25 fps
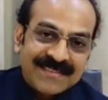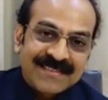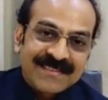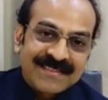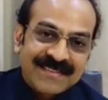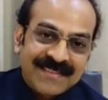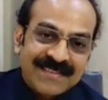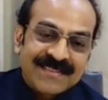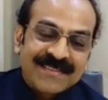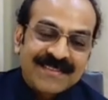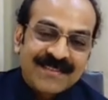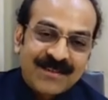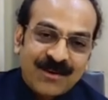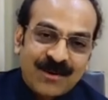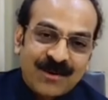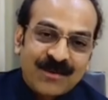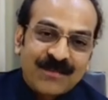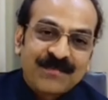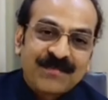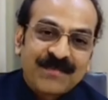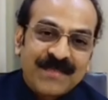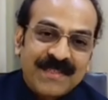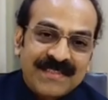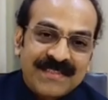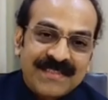yes. And
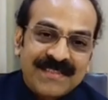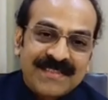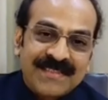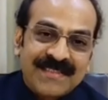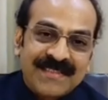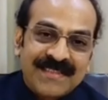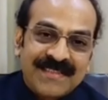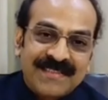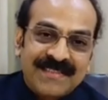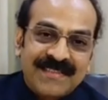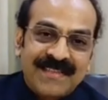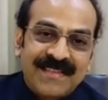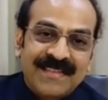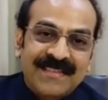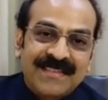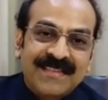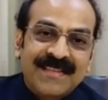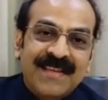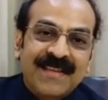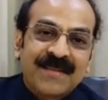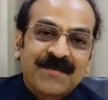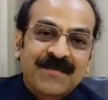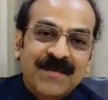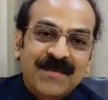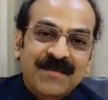uh,
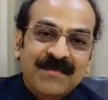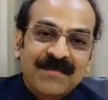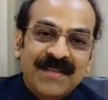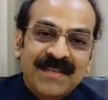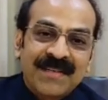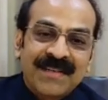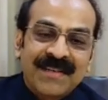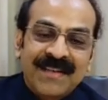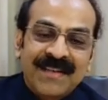like that.